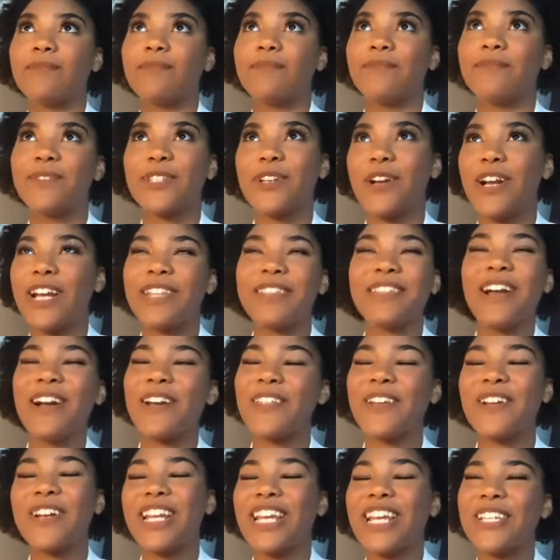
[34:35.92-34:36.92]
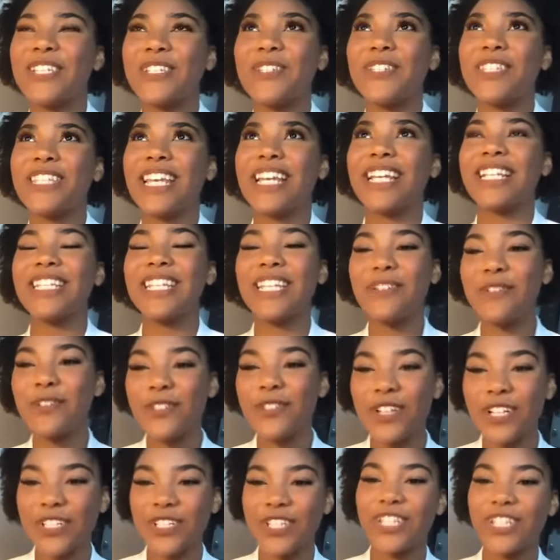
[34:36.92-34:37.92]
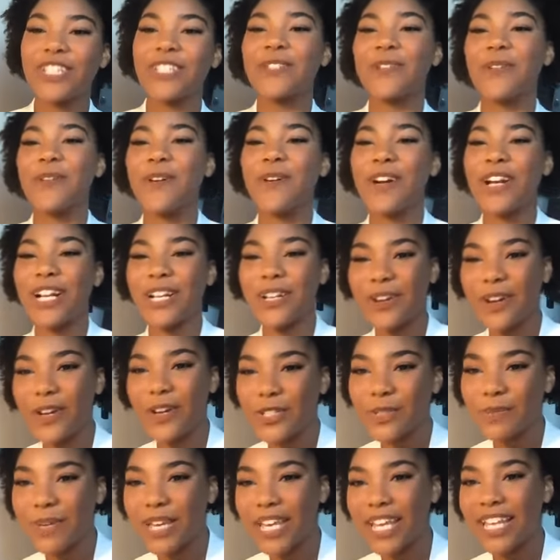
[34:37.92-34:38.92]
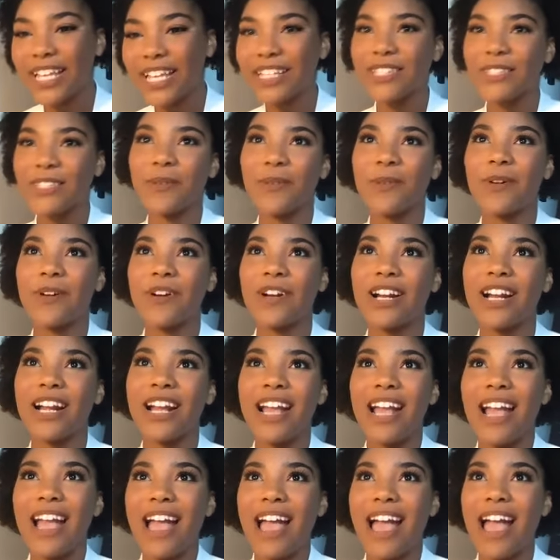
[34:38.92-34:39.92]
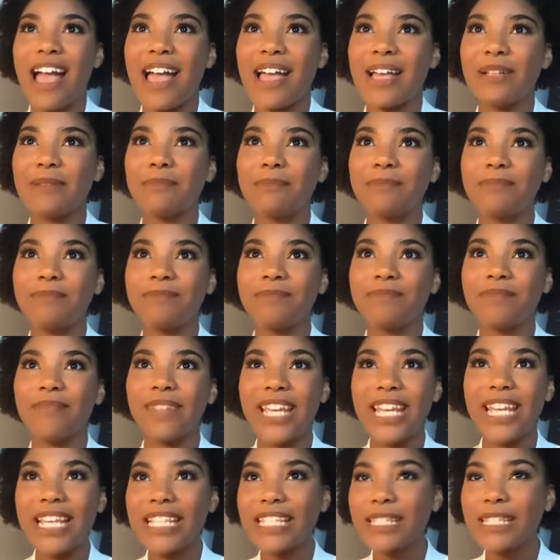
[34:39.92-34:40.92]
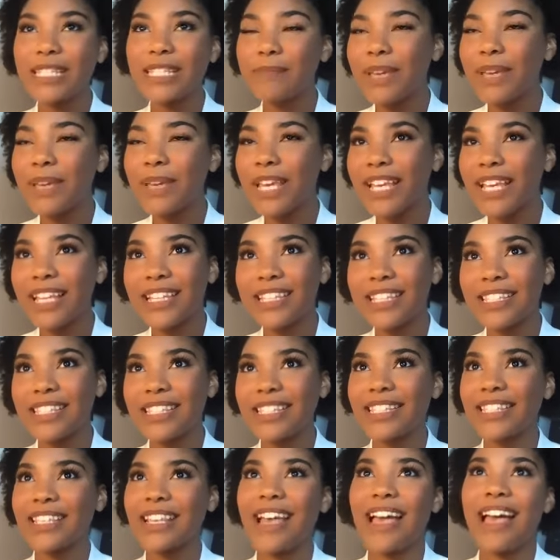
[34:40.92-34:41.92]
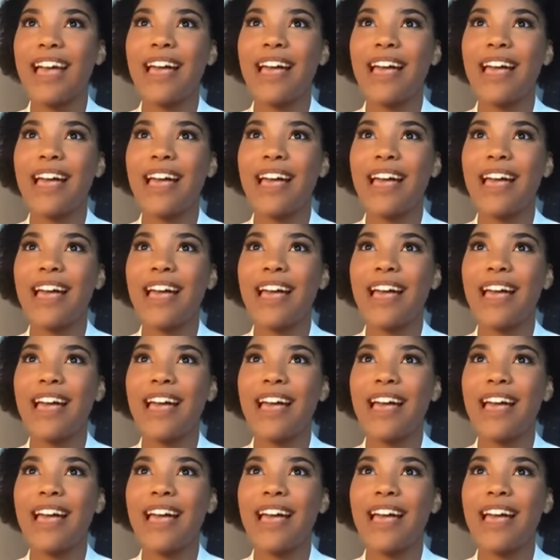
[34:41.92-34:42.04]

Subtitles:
are there any issues like deed restrictions or encroachments or easements,